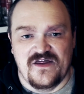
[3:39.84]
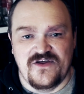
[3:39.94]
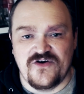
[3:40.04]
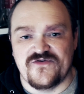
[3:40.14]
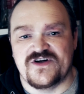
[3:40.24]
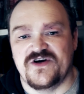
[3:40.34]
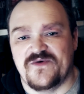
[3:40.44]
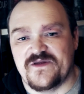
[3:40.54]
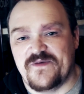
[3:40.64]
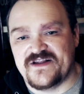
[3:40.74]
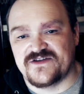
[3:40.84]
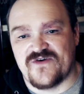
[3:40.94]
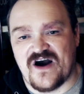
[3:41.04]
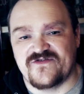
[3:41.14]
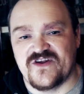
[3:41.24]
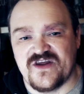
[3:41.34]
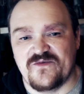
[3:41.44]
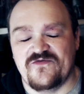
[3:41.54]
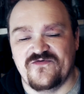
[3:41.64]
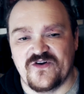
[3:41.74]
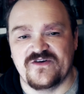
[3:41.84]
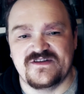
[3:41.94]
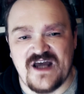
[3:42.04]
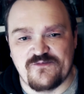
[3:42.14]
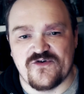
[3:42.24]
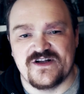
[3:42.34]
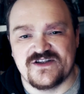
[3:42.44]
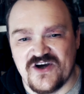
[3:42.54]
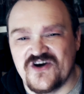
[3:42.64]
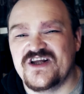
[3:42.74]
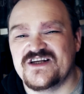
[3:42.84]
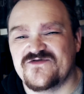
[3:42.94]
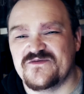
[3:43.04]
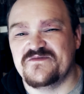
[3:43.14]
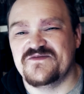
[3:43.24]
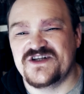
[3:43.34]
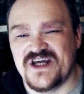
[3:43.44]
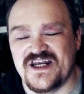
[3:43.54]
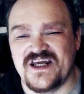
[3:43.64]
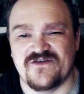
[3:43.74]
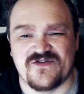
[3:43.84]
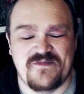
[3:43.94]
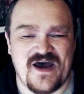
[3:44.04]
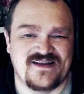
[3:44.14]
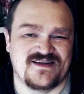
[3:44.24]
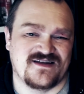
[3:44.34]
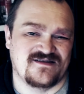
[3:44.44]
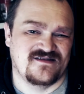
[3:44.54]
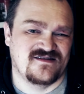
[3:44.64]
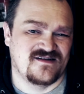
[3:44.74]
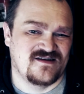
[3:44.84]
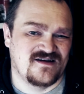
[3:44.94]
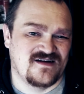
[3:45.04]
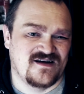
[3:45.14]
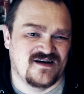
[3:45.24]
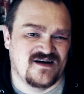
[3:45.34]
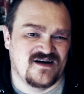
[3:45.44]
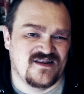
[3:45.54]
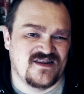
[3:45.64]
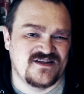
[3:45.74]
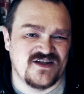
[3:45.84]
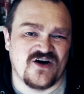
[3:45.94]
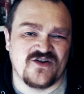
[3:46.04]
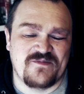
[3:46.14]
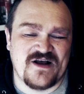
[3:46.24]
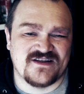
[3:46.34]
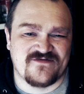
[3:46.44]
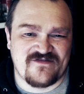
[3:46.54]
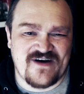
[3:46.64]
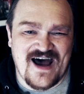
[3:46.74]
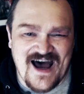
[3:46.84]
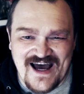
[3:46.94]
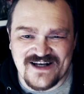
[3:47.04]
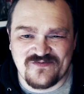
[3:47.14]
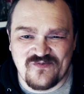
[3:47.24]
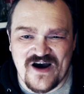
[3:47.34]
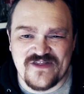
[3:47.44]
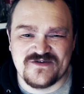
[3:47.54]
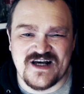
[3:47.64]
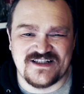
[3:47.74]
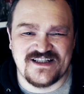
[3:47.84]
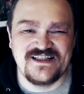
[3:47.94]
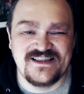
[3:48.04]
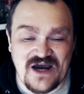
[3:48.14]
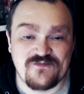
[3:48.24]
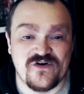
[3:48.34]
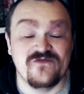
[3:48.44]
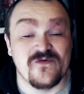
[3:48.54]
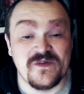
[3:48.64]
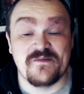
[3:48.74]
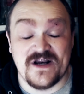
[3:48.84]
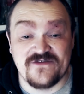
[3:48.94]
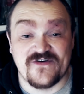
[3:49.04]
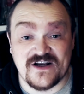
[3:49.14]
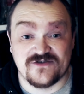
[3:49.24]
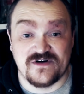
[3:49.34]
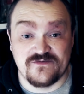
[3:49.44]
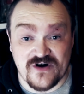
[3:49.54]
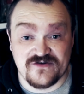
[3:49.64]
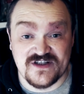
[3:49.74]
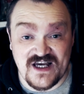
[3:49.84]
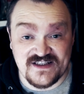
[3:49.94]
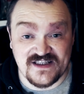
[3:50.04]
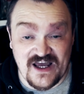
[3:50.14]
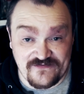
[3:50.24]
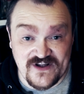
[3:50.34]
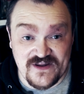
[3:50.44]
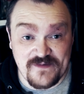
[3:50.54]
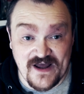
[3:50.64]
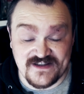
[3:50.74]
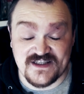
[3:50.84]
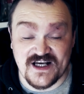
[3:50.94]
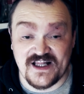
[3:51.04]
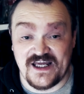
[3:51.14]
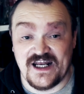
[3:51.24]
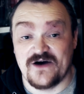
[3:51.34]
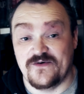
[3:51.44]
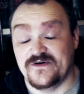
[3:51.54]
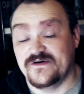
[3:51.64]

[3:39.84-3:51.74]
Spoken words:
The other issue when the pens arrived that they were full of debris and turnings from the machining of the pens. These are the only pens I've ever had where there was actually debris from the manufacturing process left in the pens to clean out.